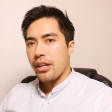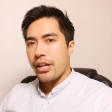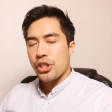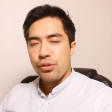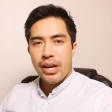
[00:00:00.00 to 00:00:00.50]

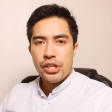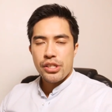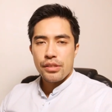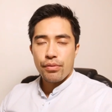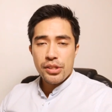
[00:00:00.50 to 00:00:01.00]
and
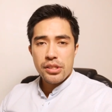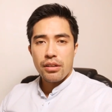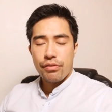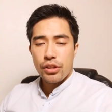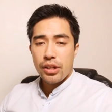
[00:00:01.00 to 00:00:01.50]
strategies for
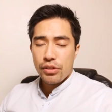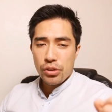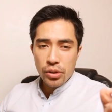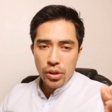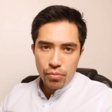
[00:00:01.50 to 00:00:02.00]
yourself. You have to do
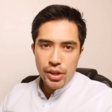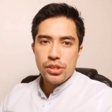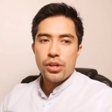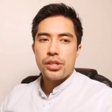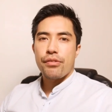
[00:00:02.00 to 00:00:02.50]
your own
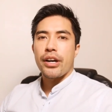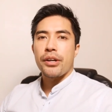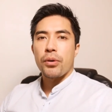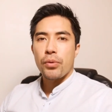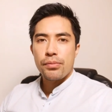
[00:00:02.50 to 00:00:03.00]
research, find
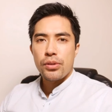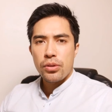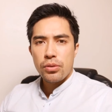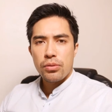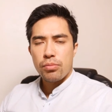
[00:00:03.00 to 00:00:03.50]
what works for
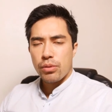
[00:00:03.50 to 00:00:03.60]
you,